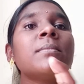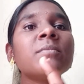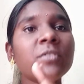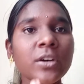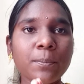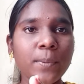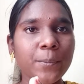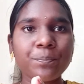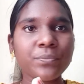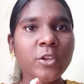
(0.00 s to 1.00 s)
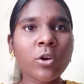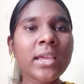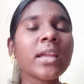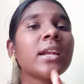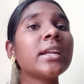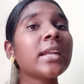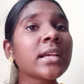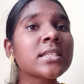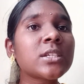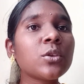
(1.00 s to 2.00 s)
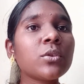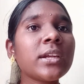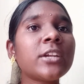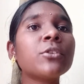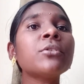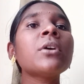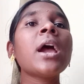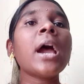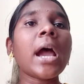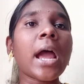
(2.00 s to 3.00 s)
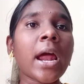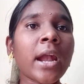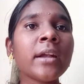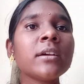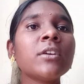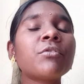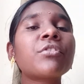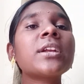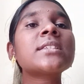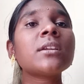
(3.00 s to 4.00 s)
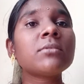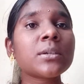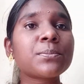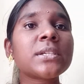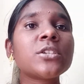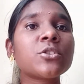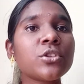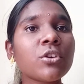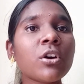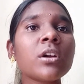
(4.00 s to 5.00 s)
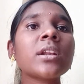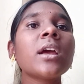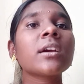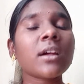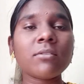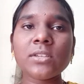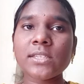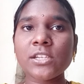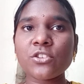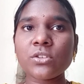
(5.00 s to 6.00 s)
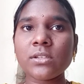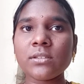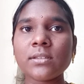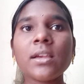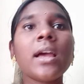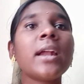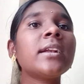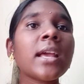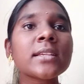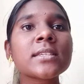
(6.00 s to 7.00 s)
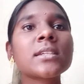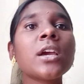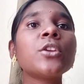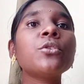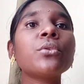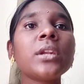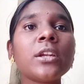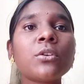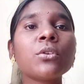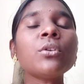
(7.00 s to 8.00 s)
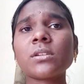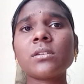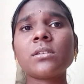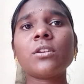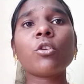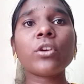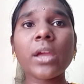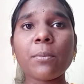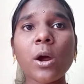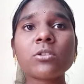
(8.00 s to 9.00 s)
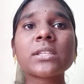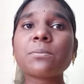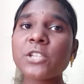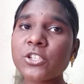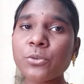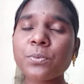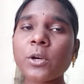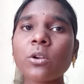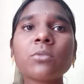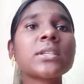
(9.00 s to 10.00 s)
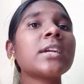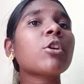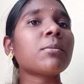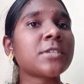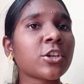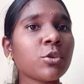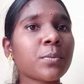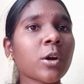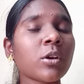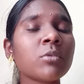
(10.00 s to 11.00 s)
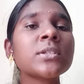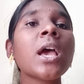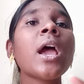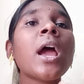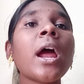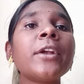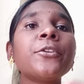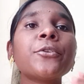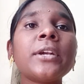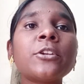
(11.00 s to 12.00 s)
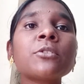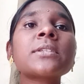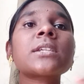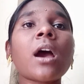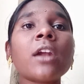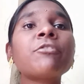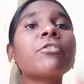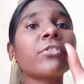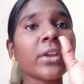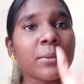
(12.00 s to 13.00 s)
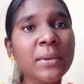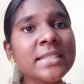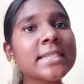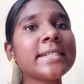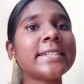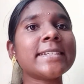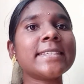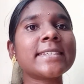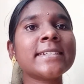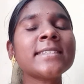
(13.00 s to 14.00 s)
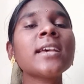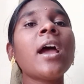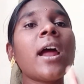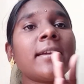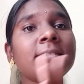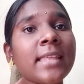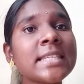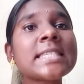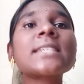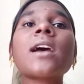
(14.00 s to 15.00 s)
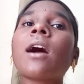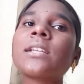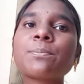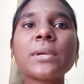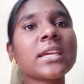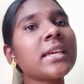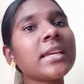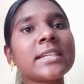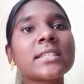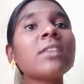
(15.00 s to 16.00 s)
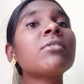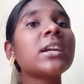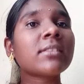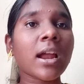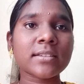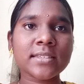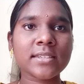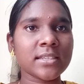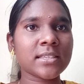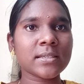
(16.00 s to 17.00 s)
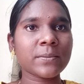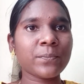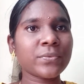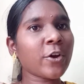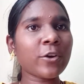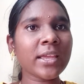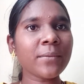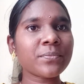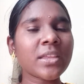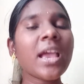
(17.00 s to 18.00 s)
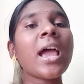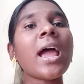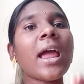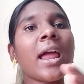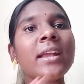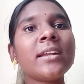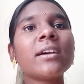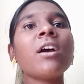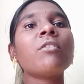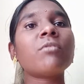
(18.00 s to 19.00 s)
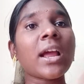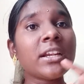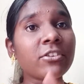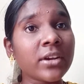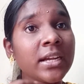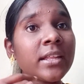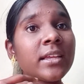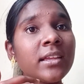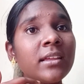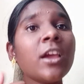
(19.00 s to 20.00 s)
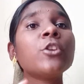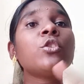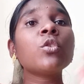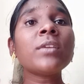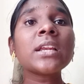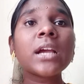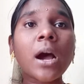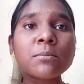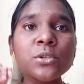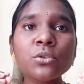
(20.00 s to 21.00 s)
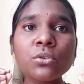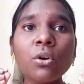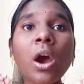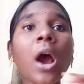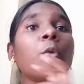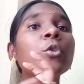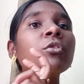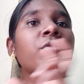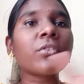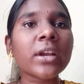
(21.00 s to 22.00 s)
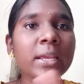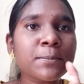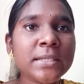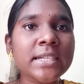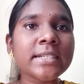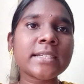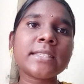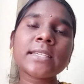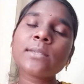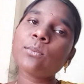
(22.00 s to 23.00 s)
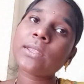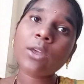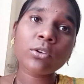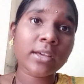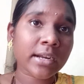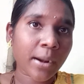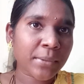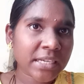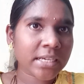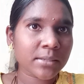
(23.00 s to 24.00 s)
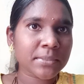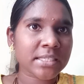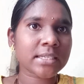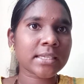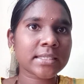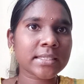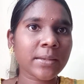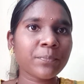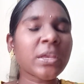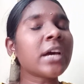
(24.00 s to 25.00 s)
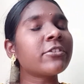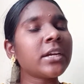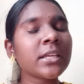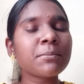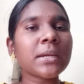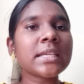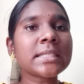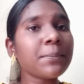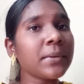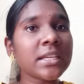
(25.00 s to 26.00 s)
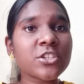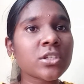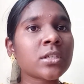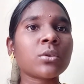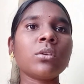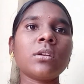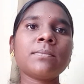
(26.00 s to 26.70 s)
verb. Okay, next you need to add phrasal verbs into your conversations. Next you need to know about subjective pronouns and objective pronouns, and you need to start framing sentences and then start speaking itself at that stage. Okay, and while reading, you will come to know how to frame sentences without grammatical mistakes. Reading plays a major role.